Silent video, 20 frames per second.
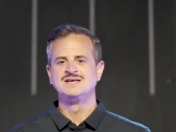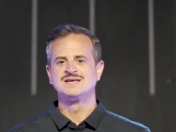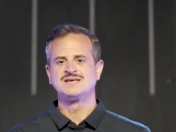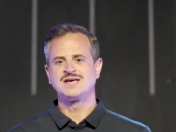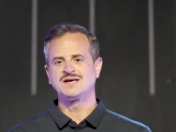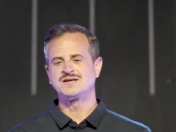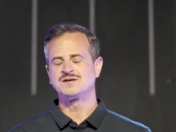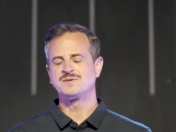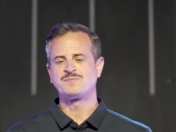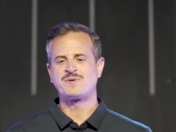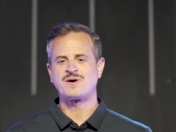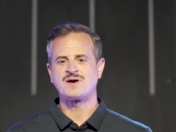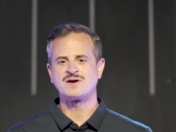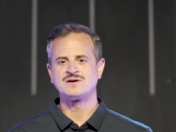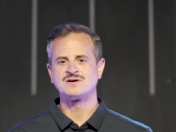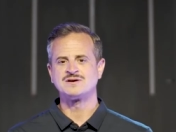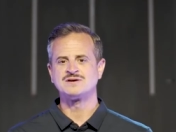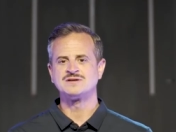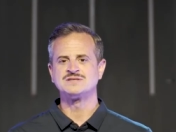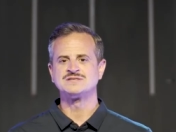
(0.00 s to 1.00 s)
Kingdom
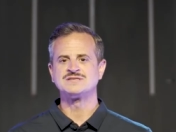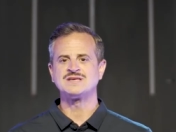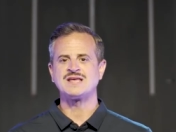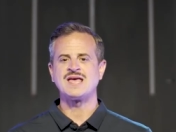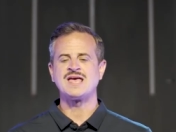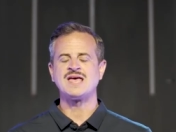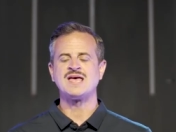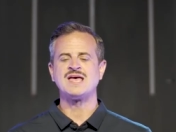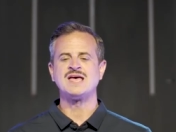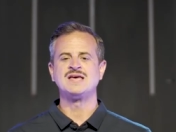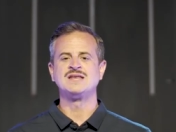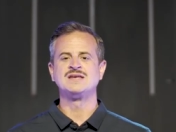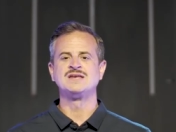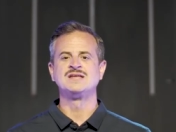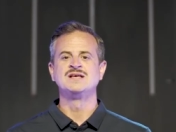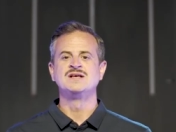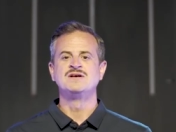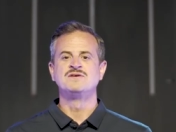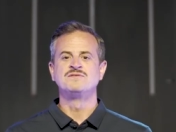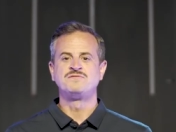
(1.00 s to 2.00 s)
Partners, and
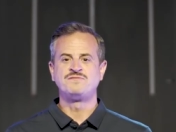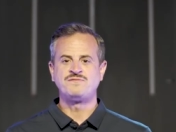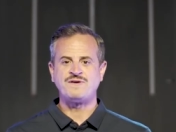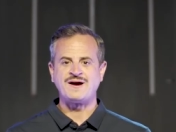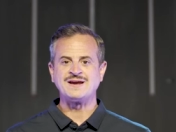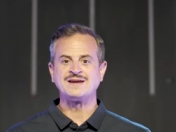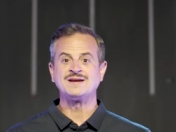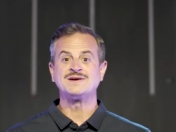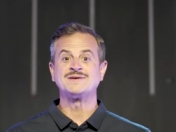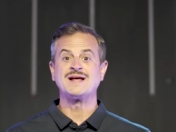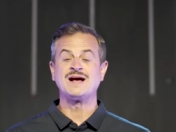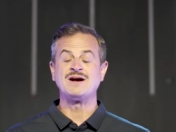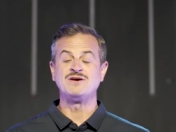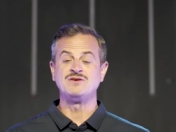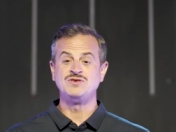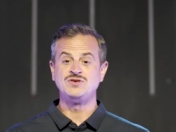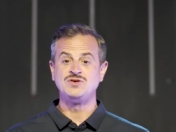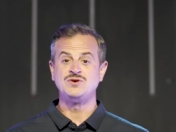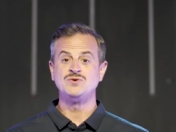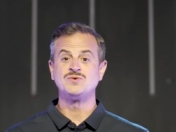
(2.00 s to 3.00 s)
find out how
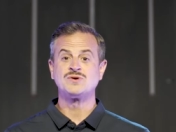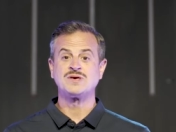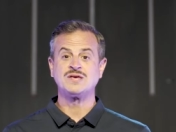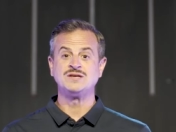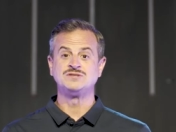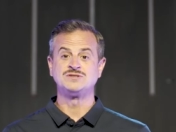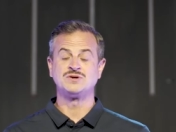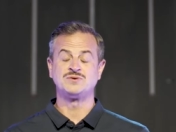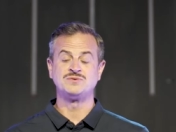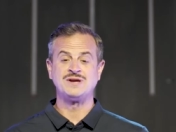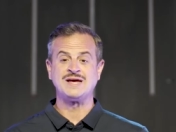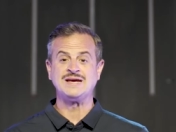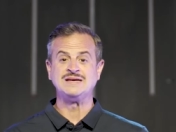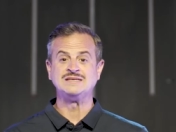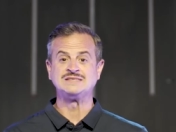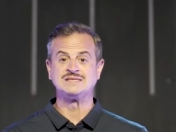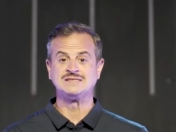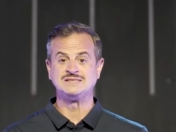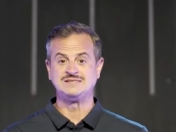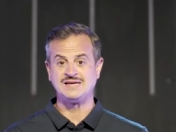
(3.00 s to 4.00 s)
you can
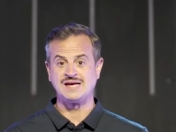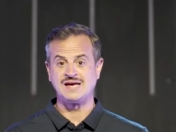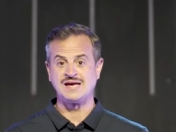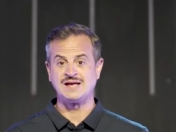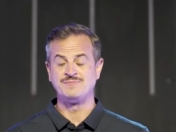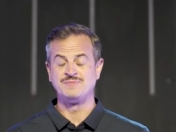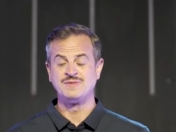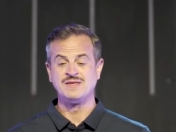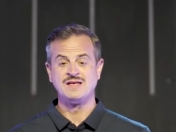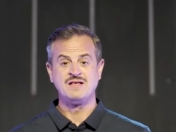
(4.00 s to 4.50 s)
donate today.